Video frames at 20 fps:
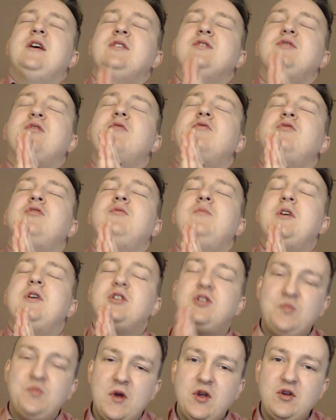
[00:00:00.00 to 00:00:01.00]
It's going to be a
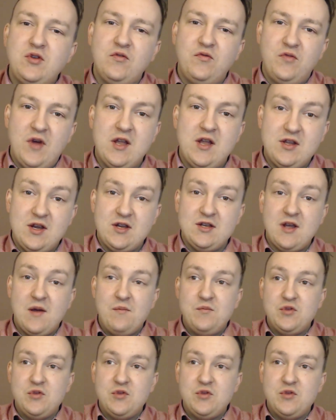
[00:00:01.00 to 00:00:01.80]
special Valentine's